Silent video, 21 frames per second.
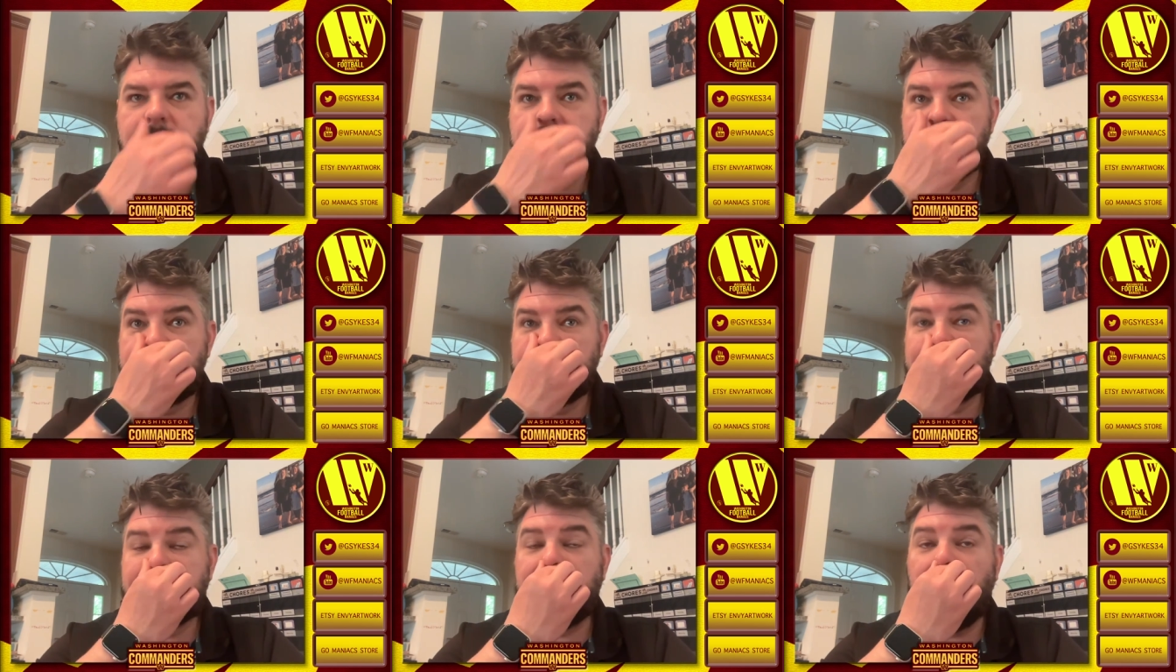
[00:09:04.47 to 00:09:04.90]

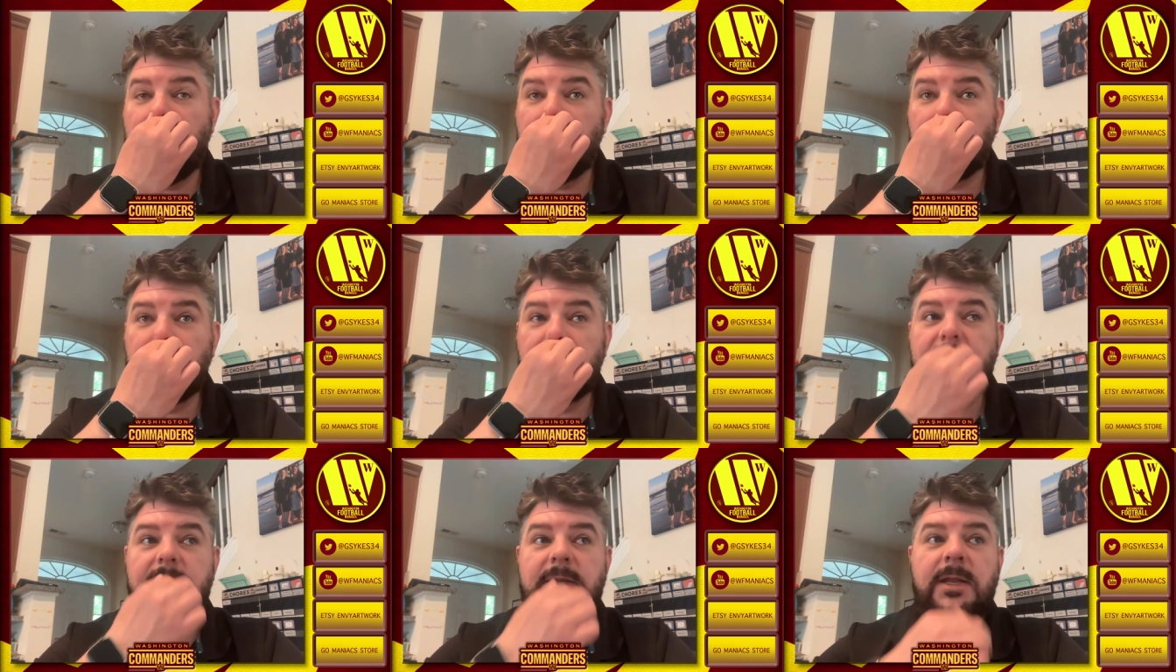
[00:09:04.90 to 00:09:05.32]

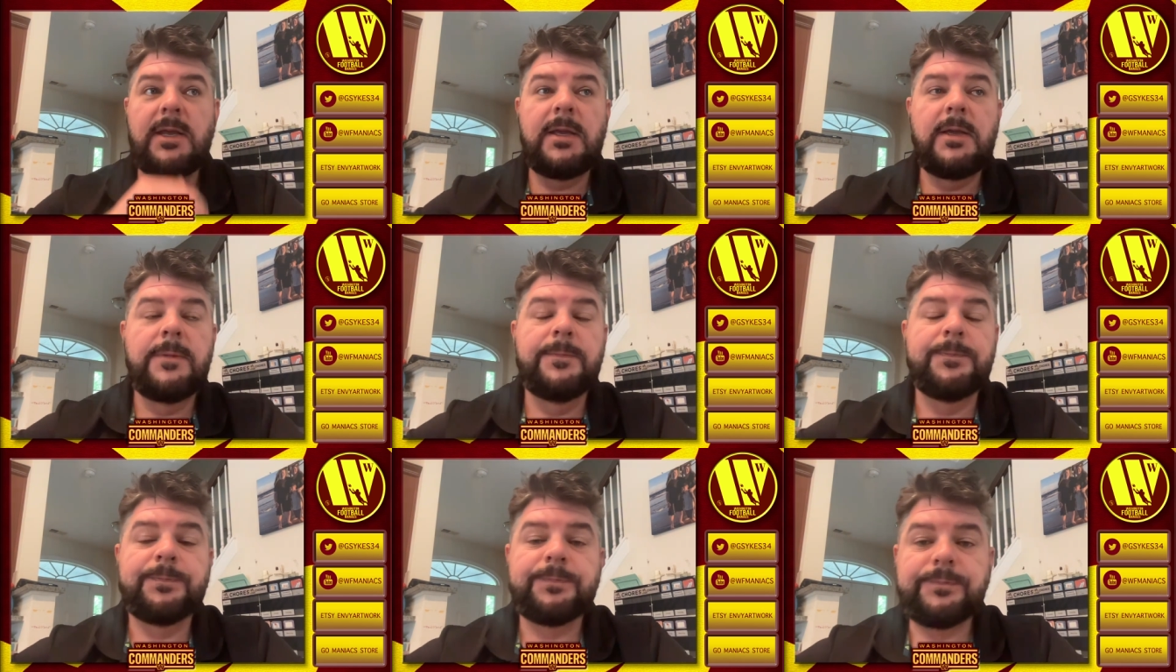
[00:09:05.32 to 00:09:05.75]
solid,
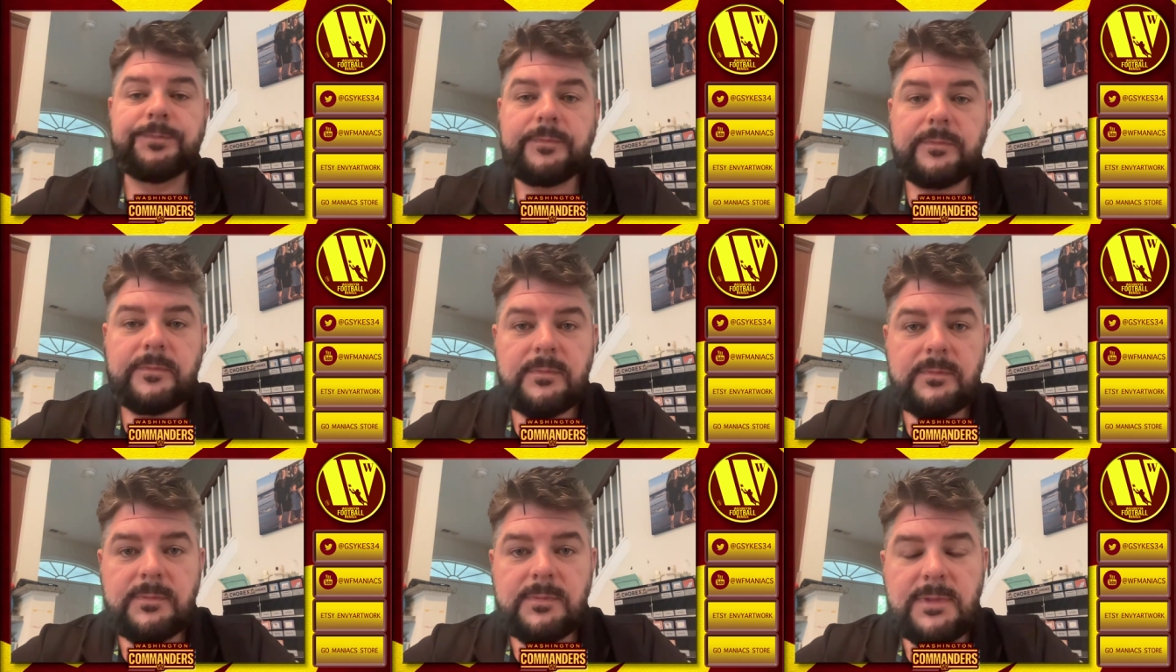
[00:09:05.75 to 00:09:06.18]

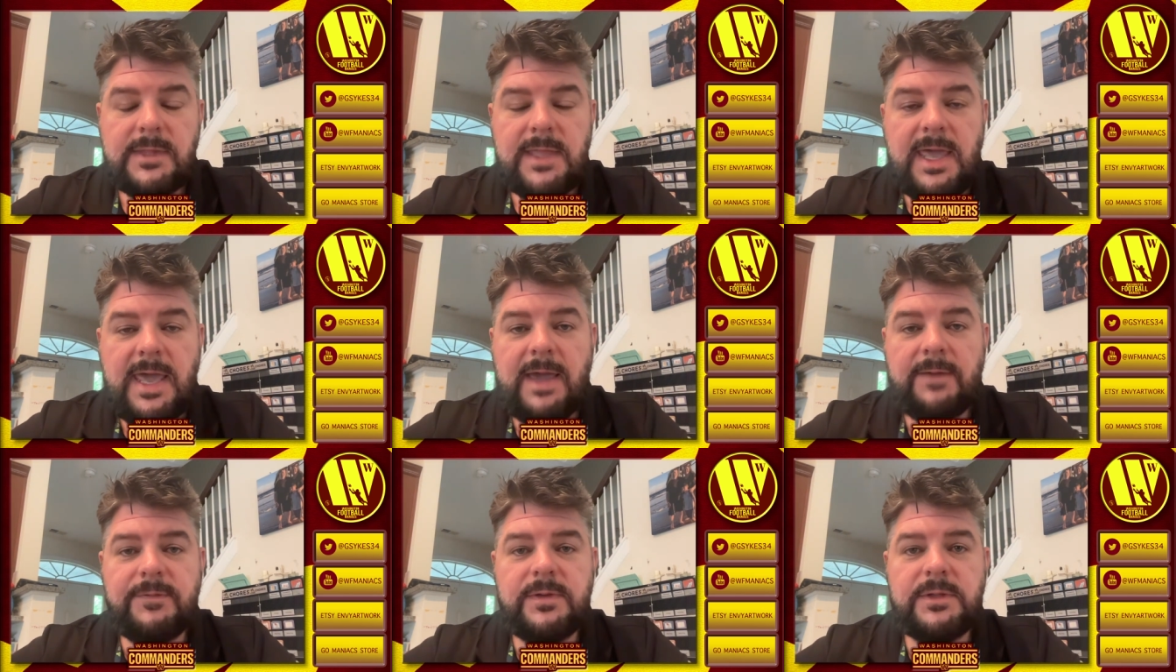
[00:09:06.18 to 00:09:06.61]

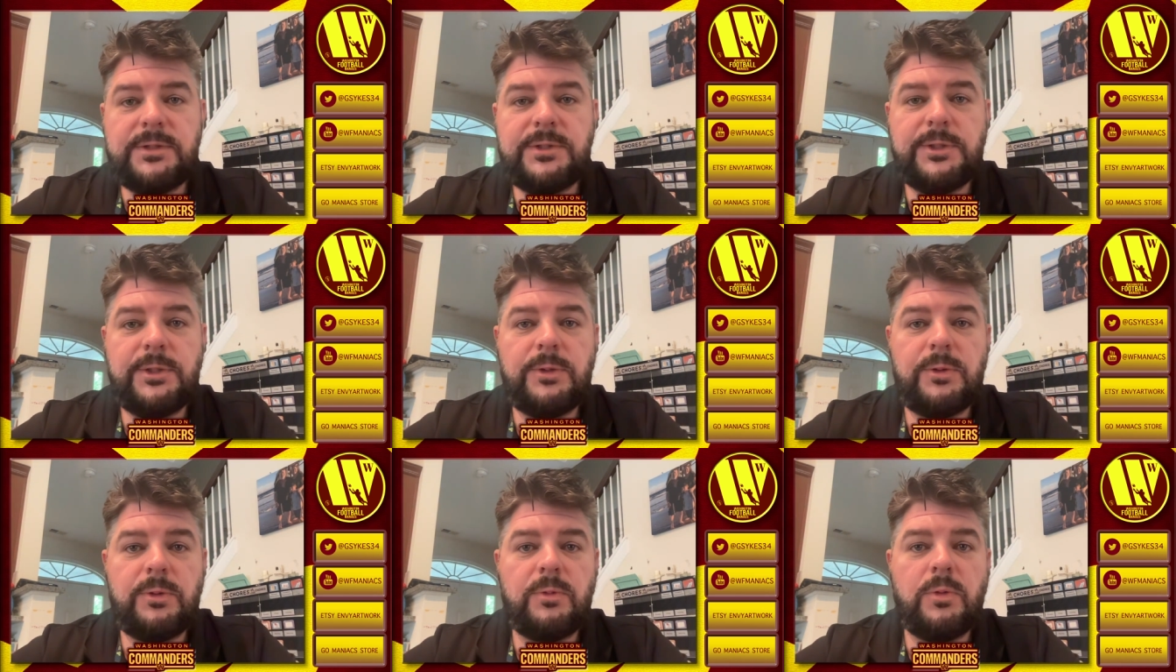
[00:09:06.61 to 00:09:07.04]
having
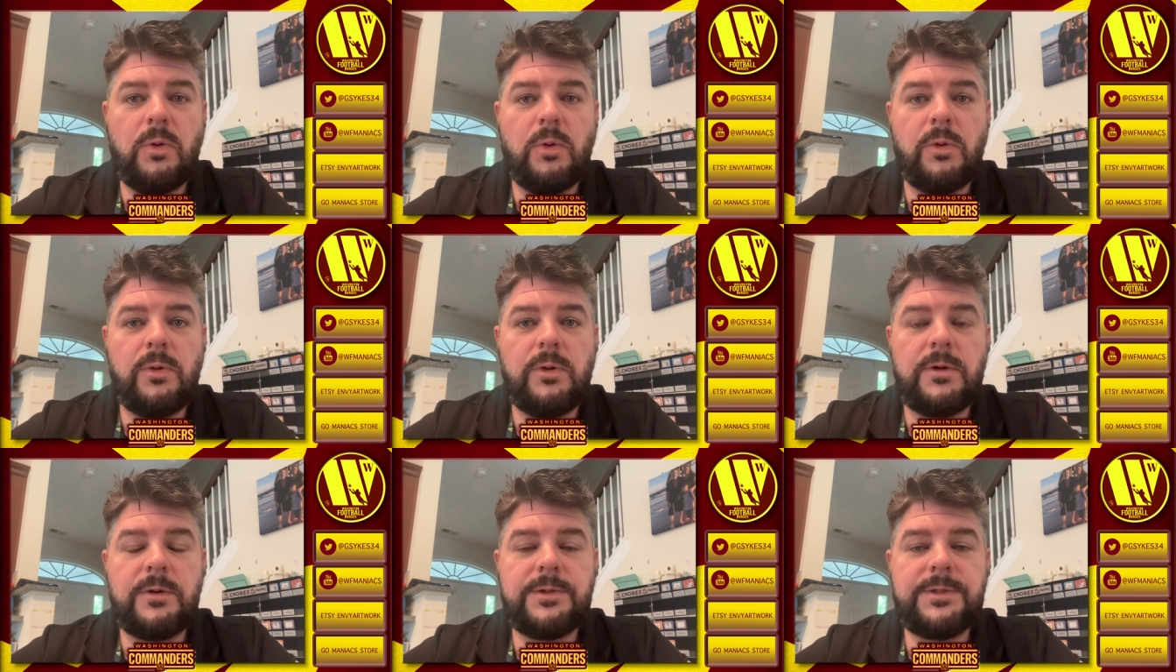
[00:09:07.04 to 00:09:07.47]
two
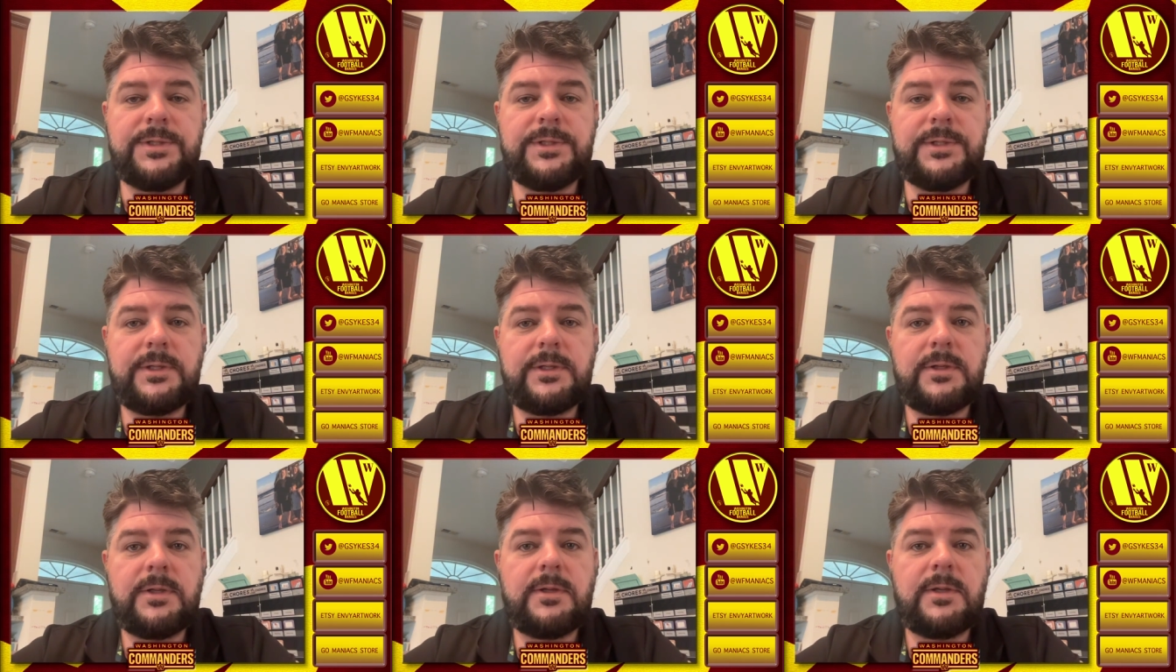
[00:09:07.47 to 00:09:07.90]
corners,